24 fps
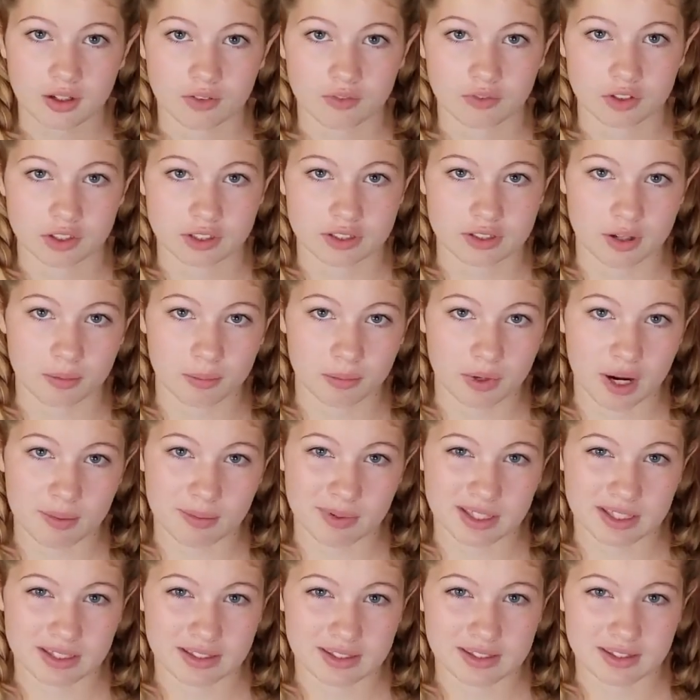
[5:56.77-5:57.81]
For some
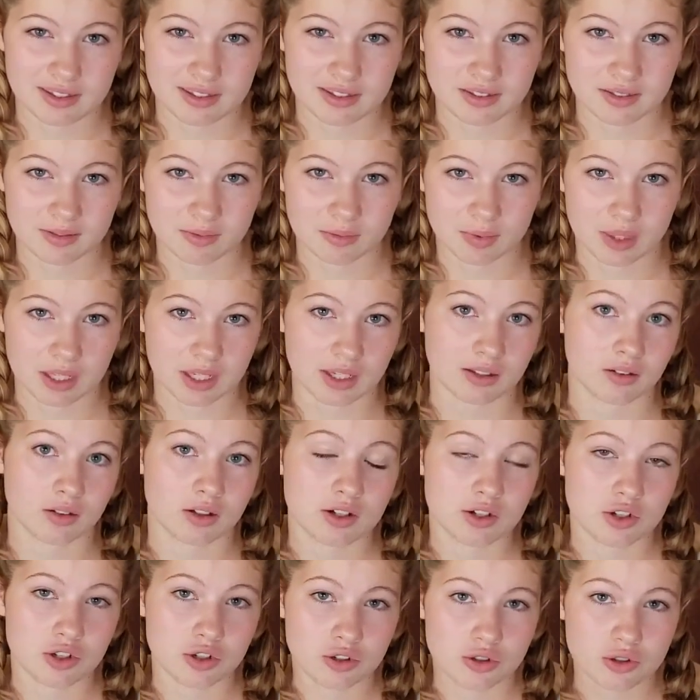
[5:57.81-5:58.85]
rabbits, they
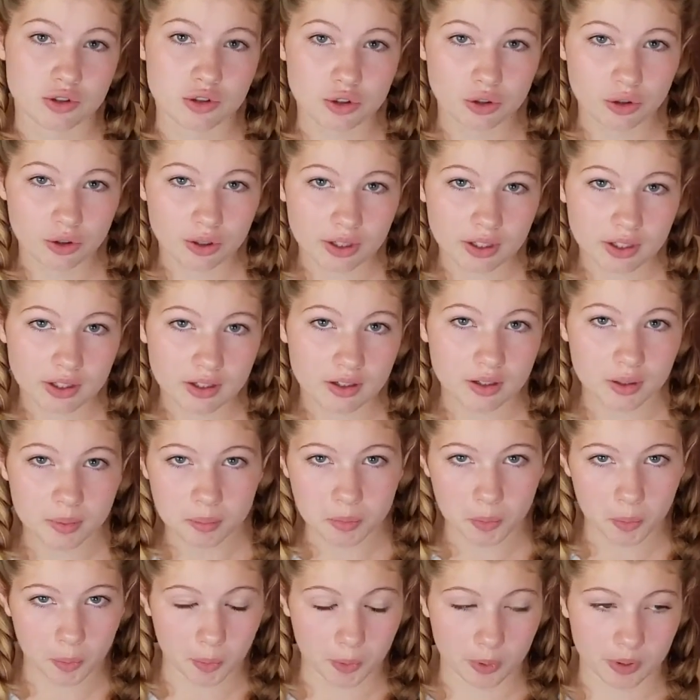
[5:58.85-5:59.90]
enjoy
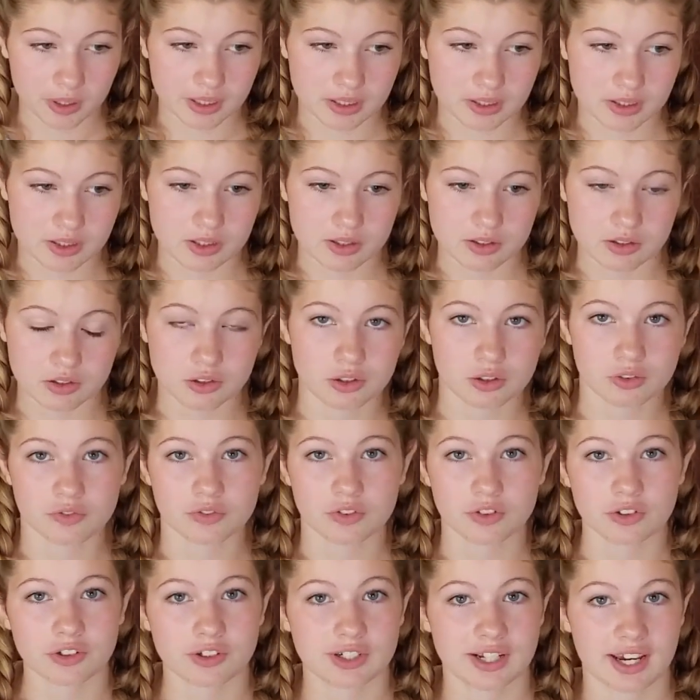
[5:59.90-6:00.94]
them, or it's good
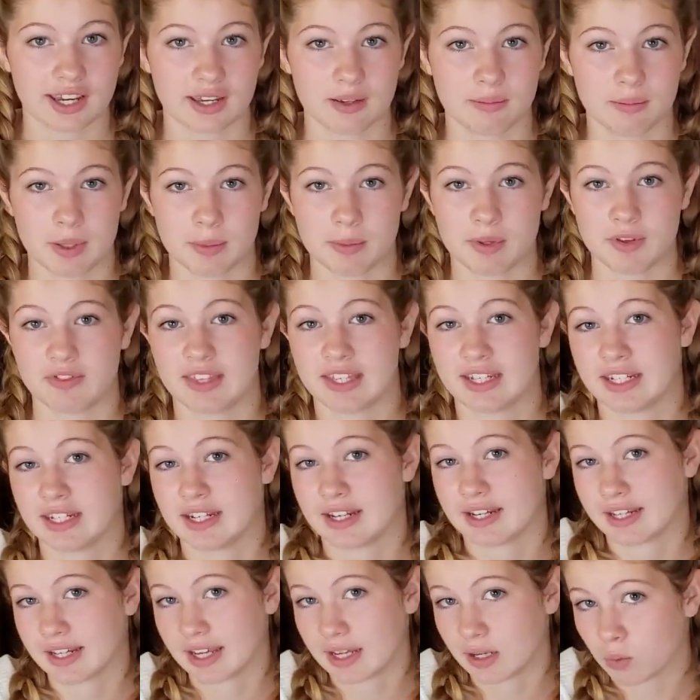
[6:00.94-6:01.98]
for their diet, maybe if they
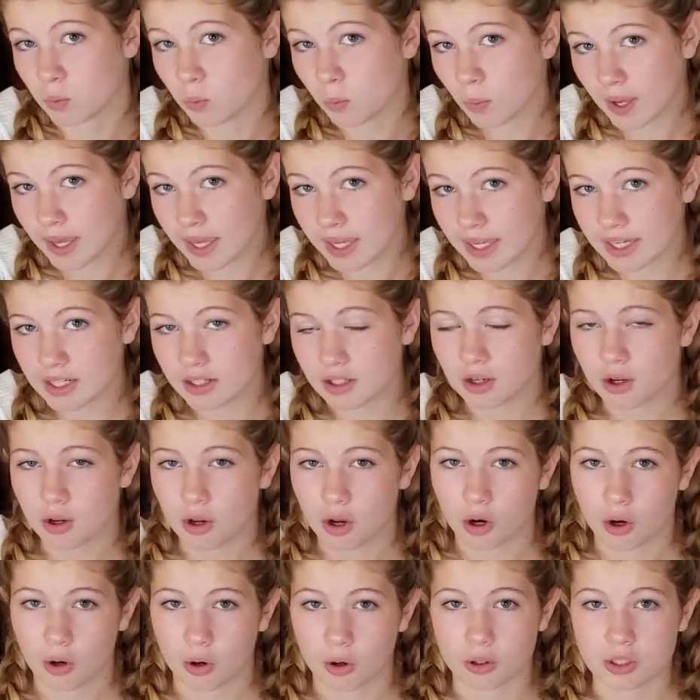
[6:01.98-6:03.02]
need to gain weight
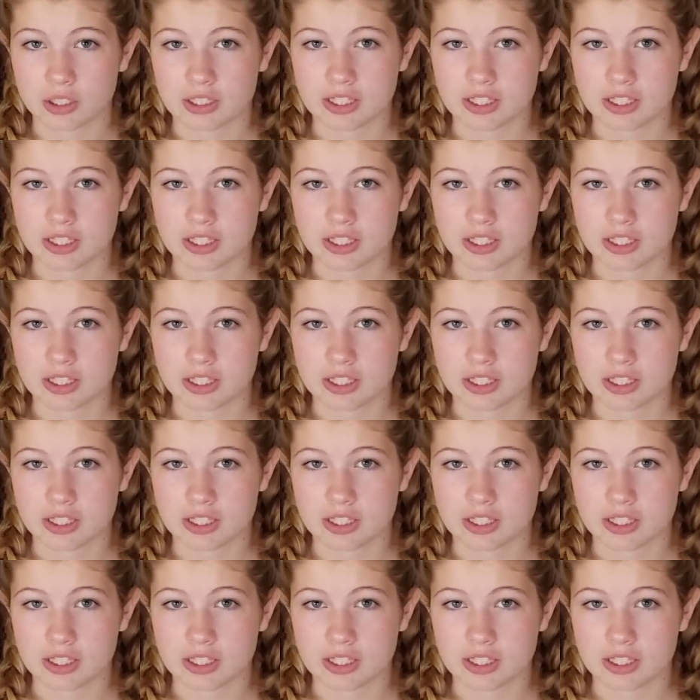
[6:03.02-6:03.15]
or